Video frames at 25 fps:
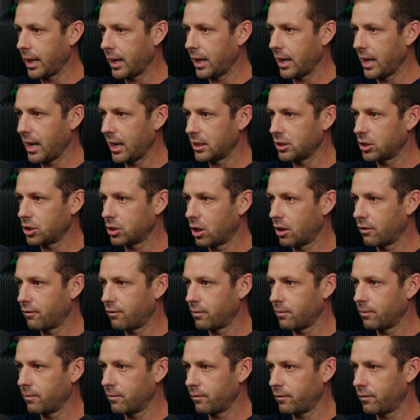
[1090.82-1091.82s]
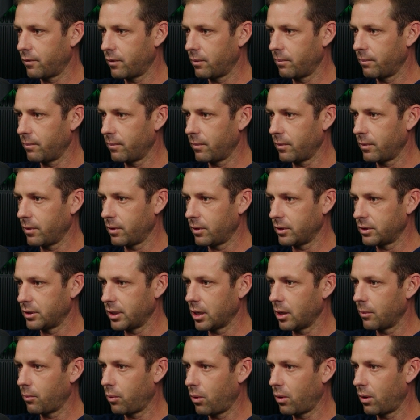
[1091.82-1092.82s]
a head start from
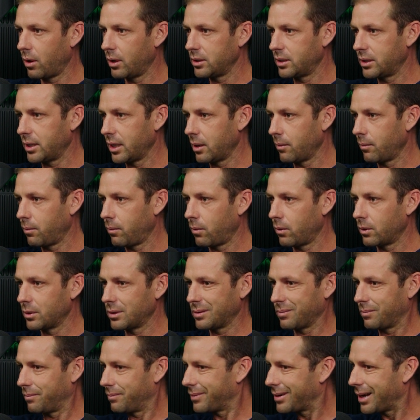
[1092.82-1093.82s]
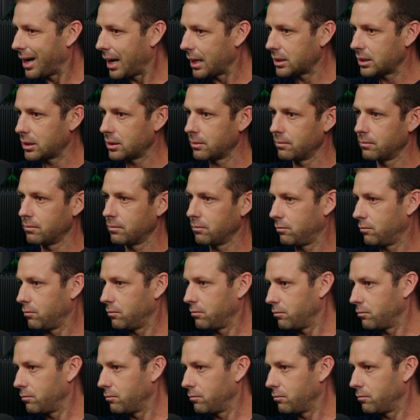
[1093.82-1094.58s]
Singapore, and Singapore's got some